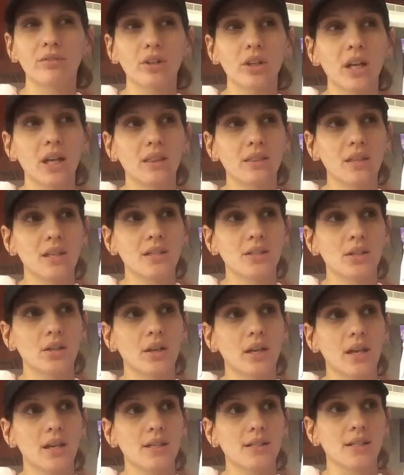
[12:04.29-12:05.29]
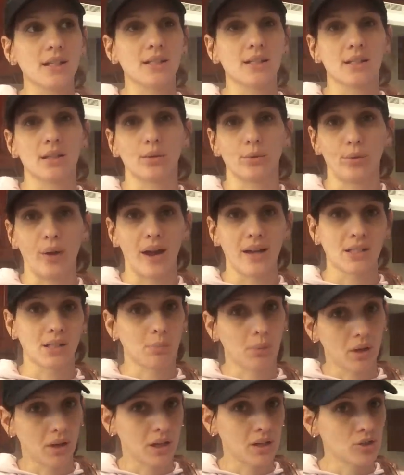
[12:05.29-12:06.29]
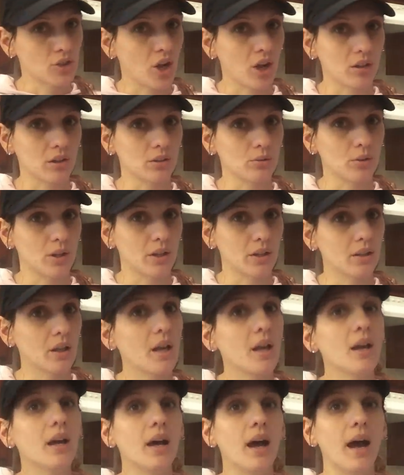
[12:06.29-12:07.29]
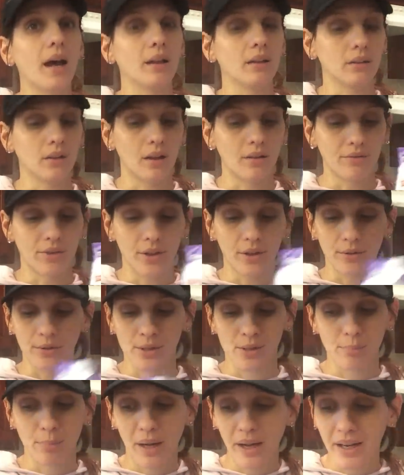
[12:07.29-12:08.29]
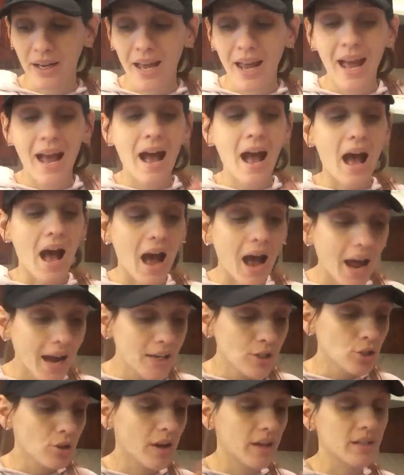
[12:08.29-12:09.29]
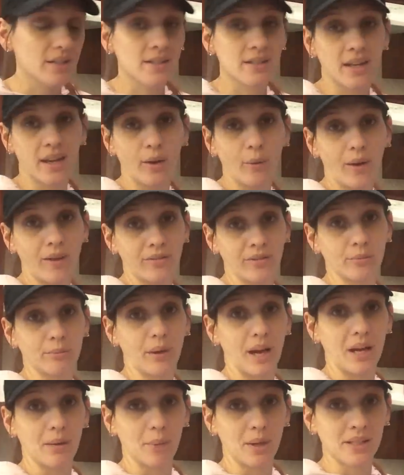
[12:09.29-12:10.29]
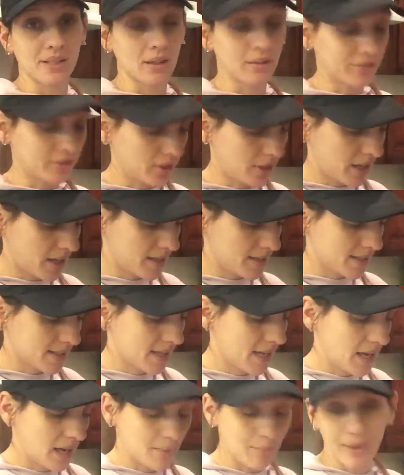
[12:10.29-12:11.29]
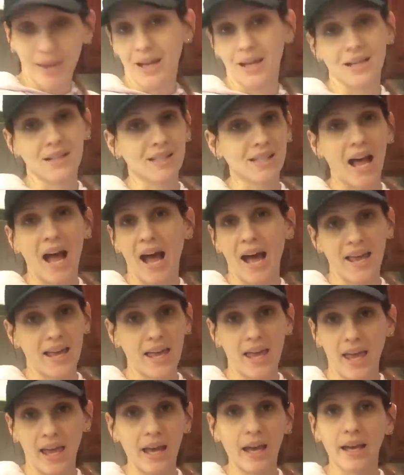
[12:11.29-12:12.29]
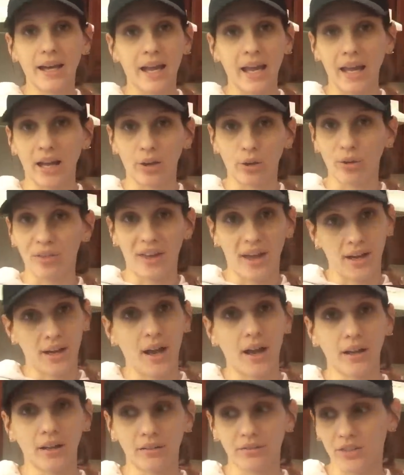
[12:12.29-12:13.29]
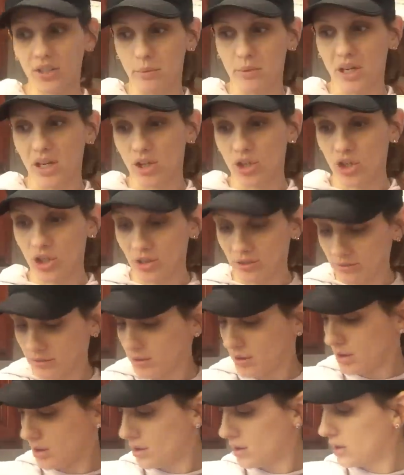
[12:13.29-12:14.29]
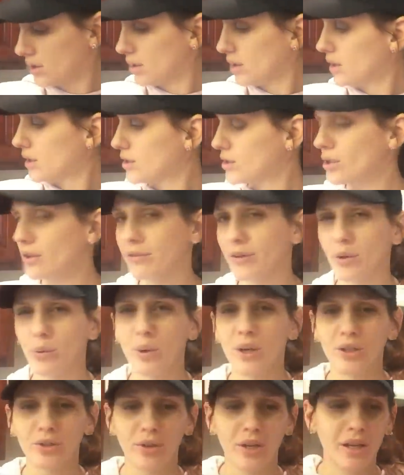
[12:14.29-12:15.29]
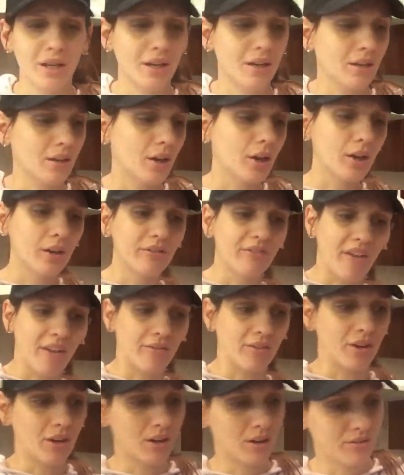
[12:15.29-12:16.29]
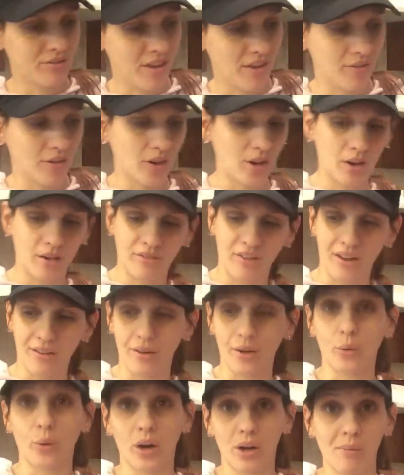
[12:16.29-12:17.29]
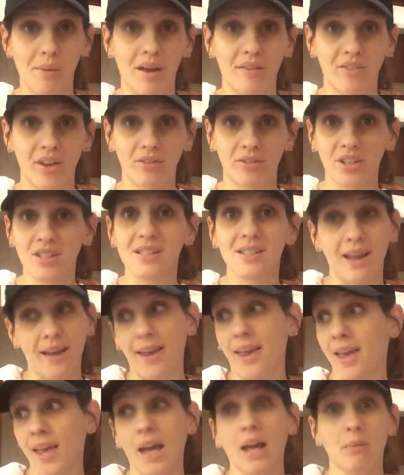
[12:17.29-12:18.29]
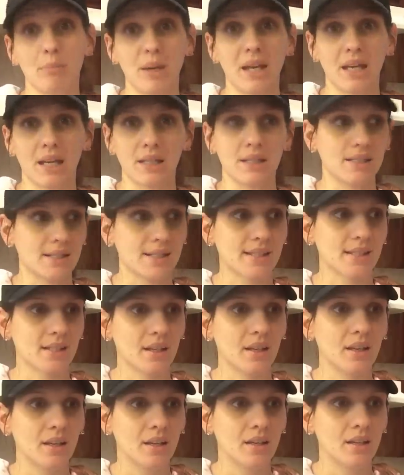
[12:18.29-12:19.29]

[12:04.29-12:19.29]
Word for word: ever get these cookies, it's the raspberry and chocolate one. I love those, but I try to stay away from buying myself cookies because I can't handle that kind of temptation. So if you're wondering her favorite, her favorite, her favorite, where are my favorites? I can't, because